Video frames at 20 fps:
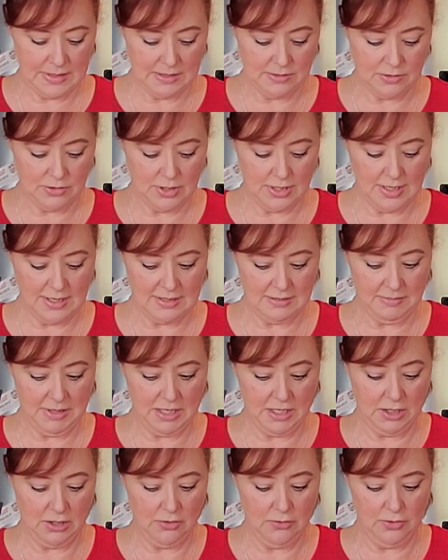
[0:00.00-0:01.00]
Try not to make a
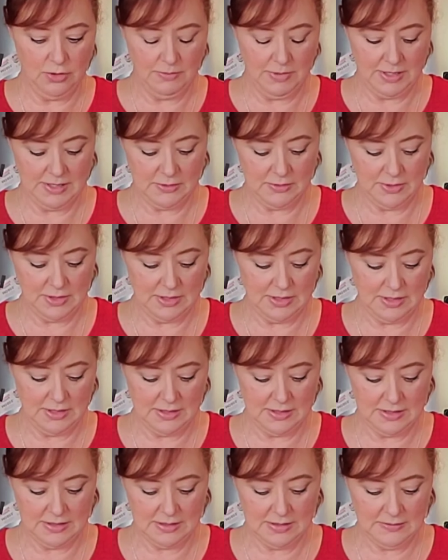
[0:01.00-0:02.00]
huge mess with this.